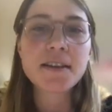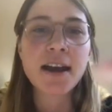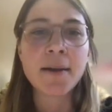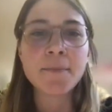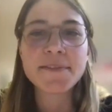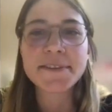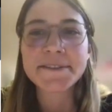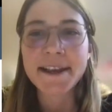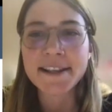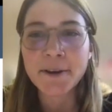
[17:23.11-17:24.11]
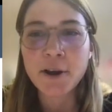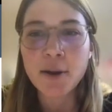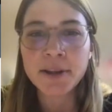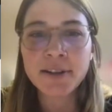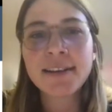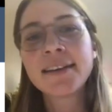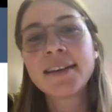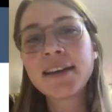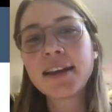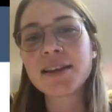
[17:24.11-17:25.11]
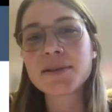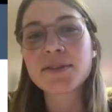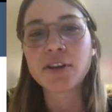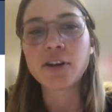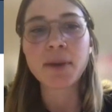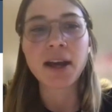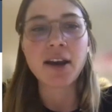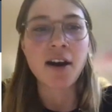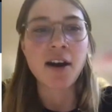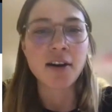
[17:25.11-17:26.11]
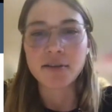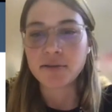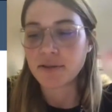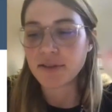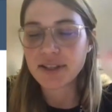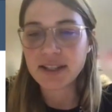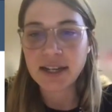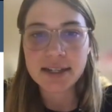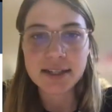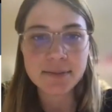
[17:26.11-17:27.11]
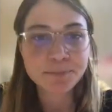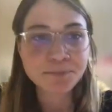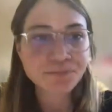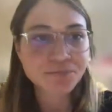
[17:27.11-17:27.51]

So SAS very common, and that was followed by R or Stata.